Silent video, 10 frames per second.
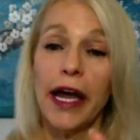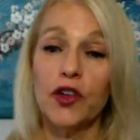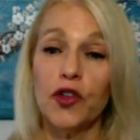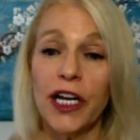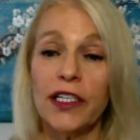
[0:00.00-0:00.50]

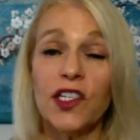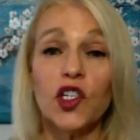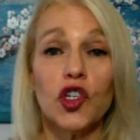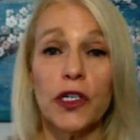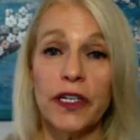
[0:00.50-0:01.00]
and
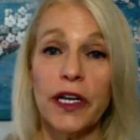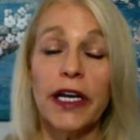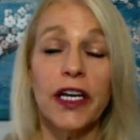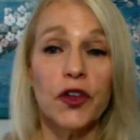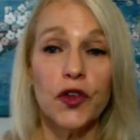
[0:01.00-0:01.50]
transition
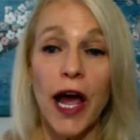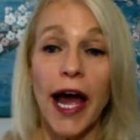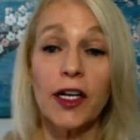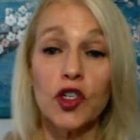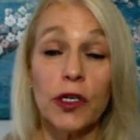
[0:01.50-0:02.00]

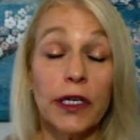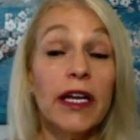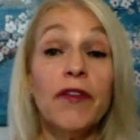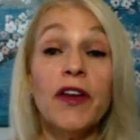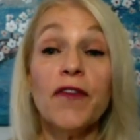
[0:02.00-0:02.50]
into action,
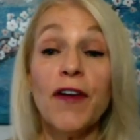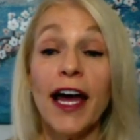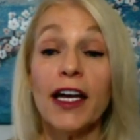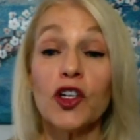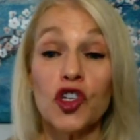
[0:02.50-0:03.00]
even if
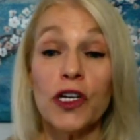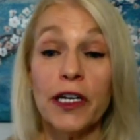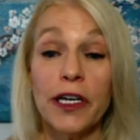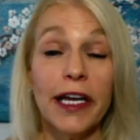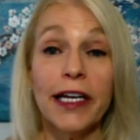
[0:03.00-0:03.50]

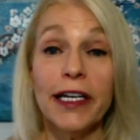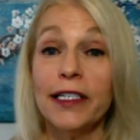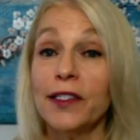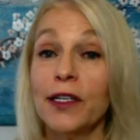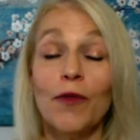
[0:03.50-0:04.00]
action
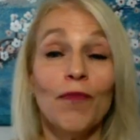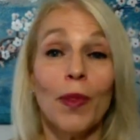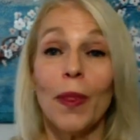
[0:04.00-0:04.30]
is